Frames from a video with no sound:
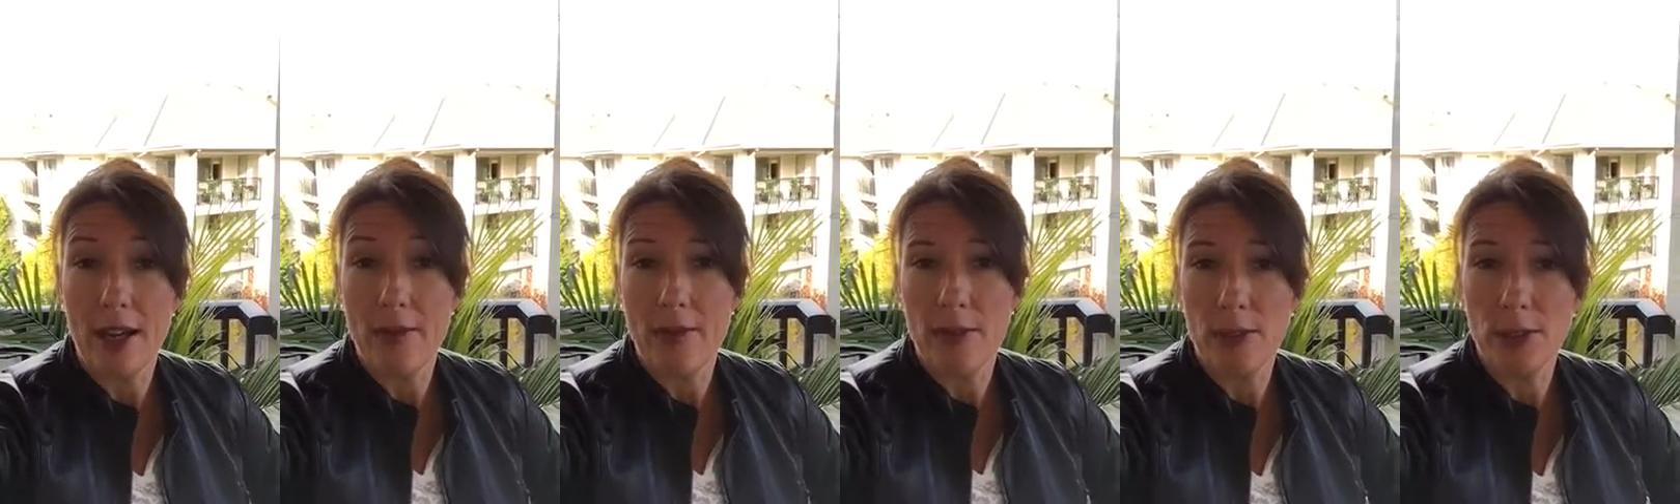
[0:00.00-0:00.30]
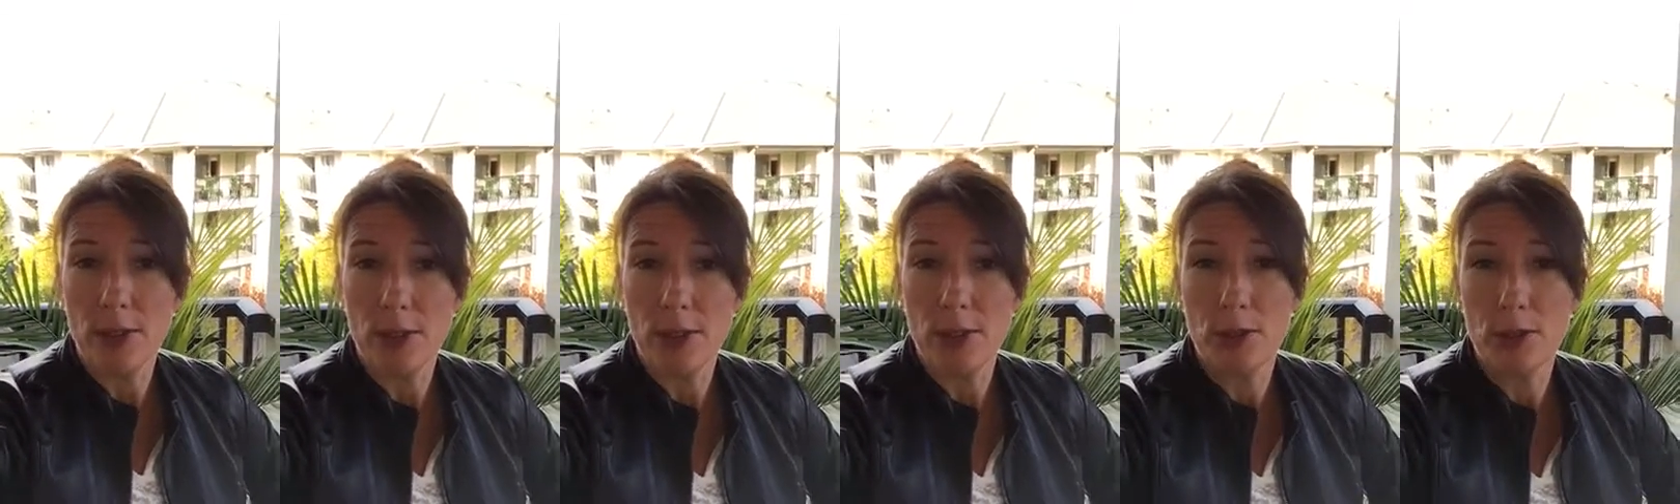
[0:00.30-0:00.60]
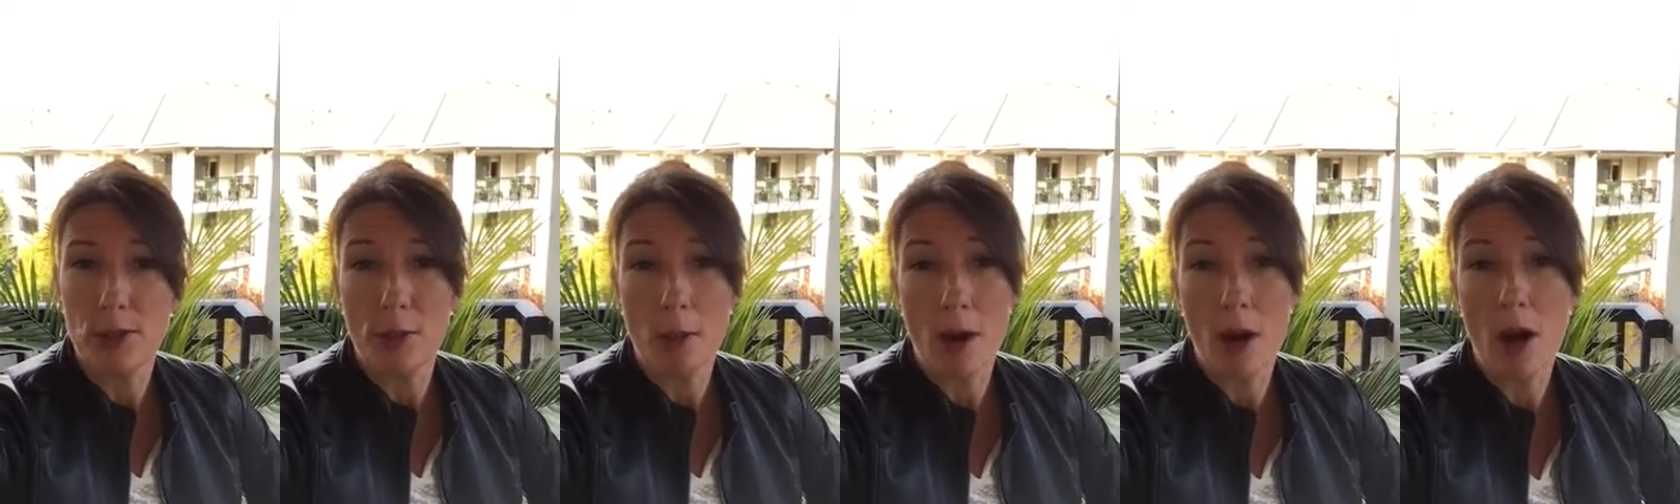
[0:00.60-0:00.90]
of a
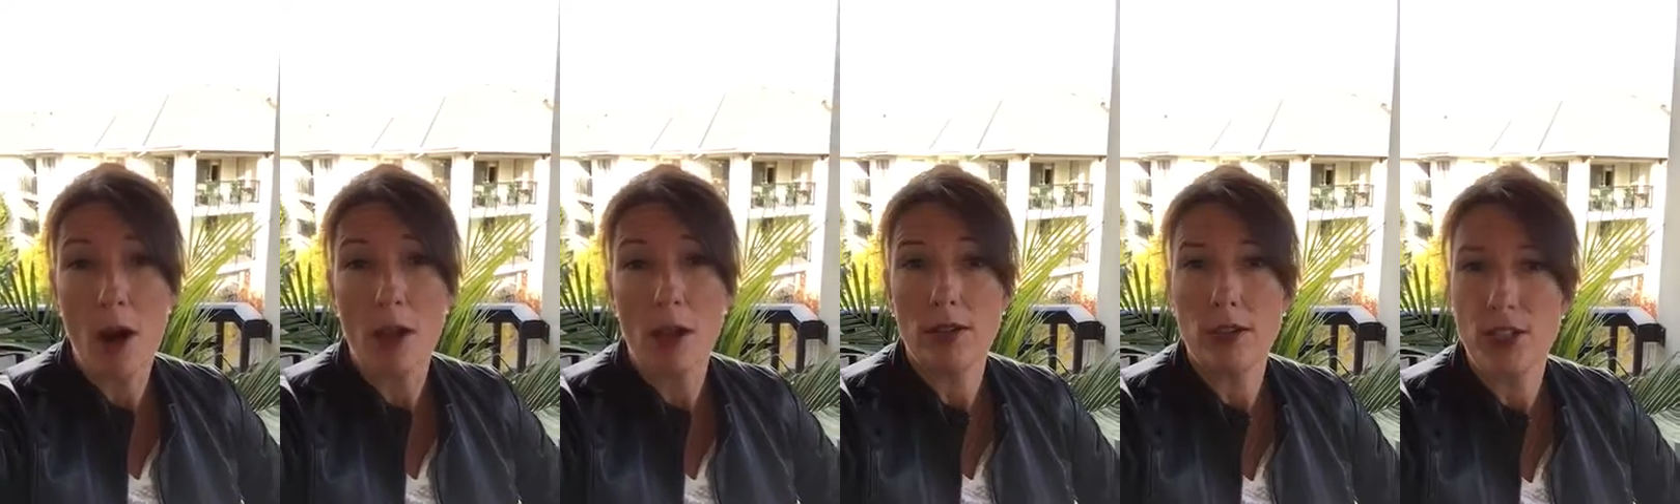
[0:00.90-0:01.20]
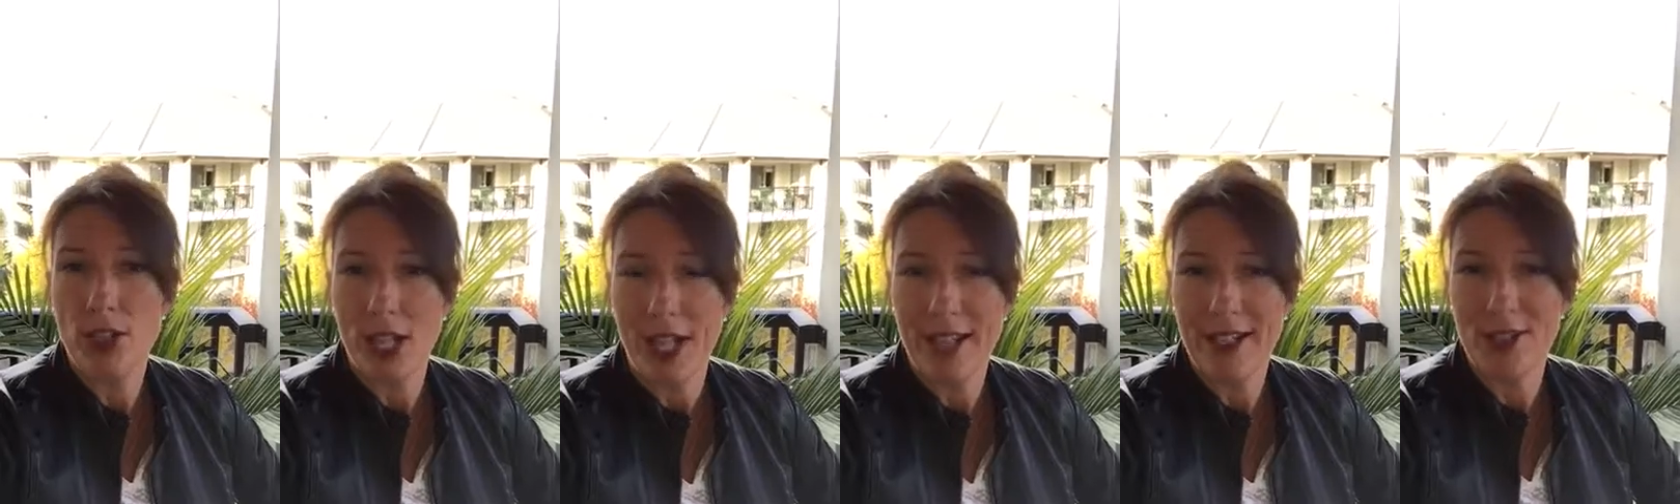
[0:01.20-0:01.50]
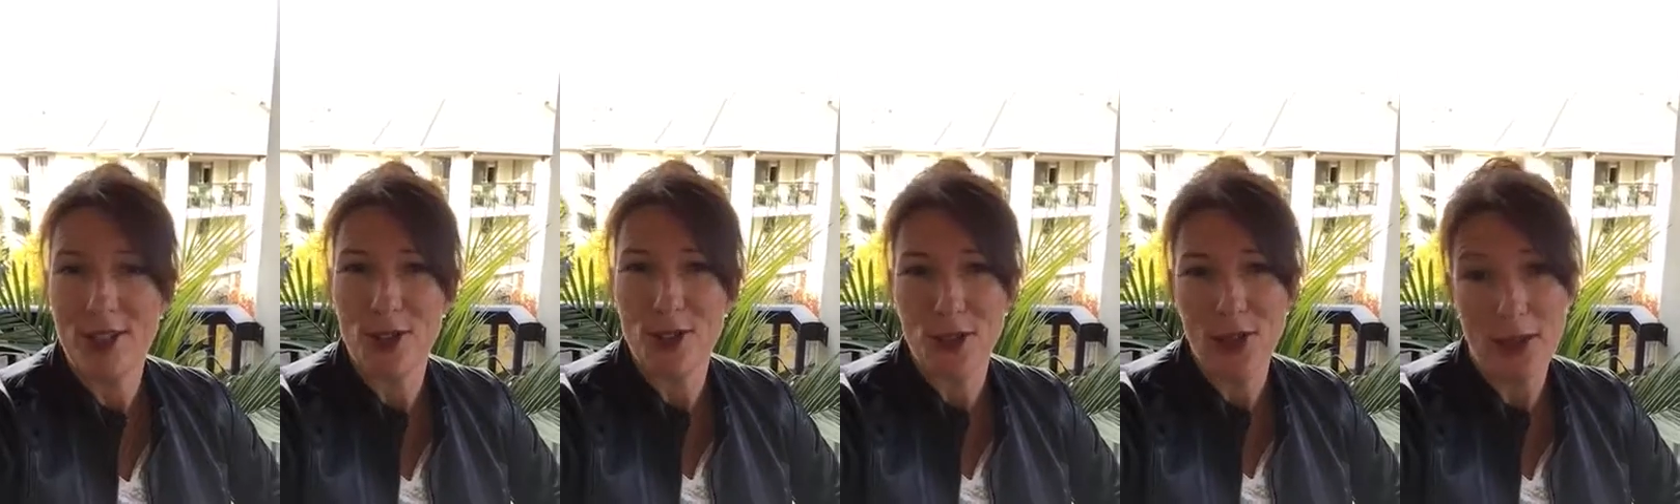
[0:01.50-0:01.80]
small
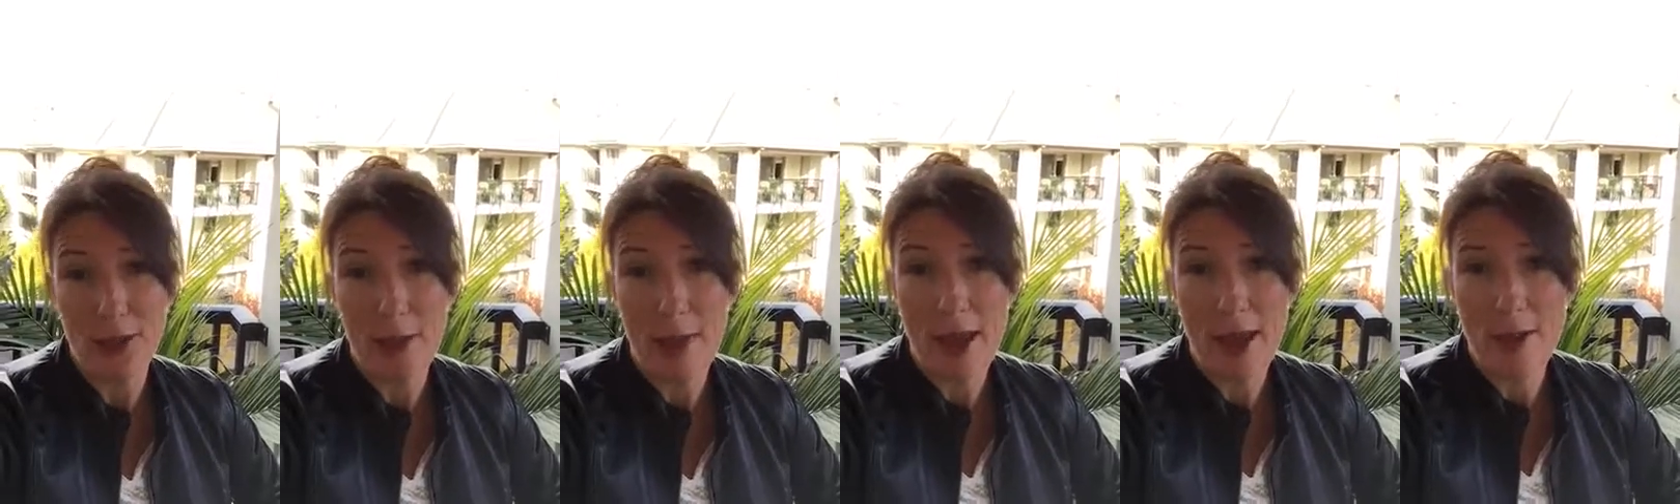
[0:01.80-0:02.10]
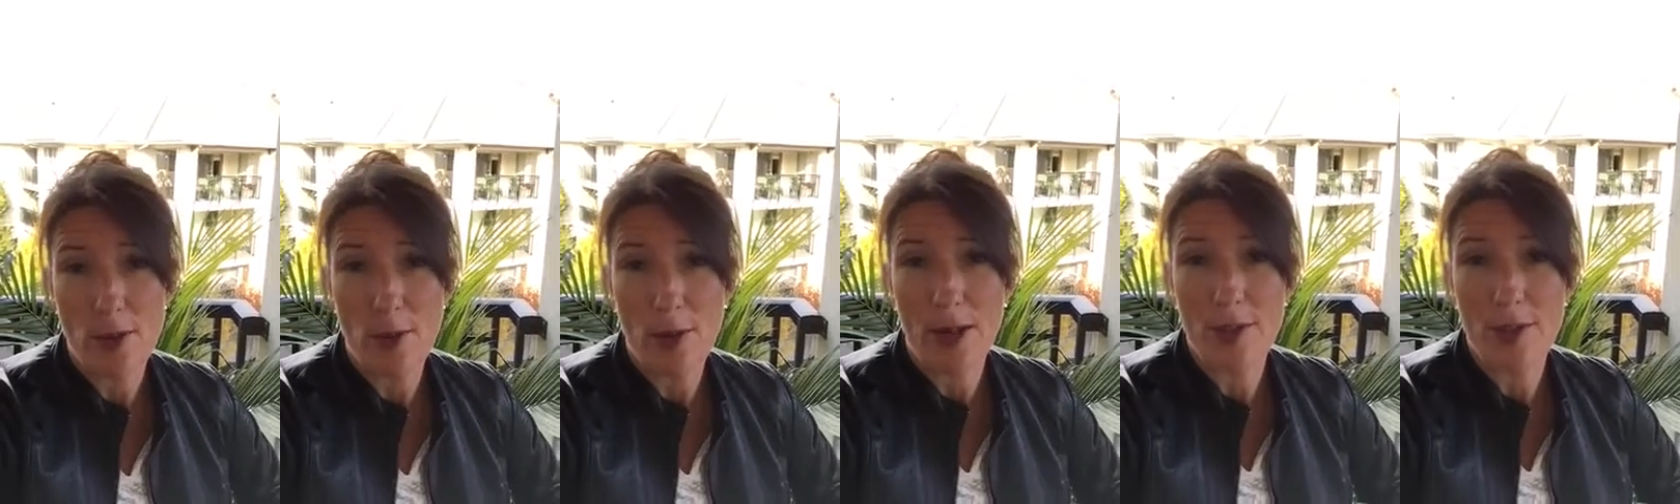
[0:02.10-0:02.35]
change you could make.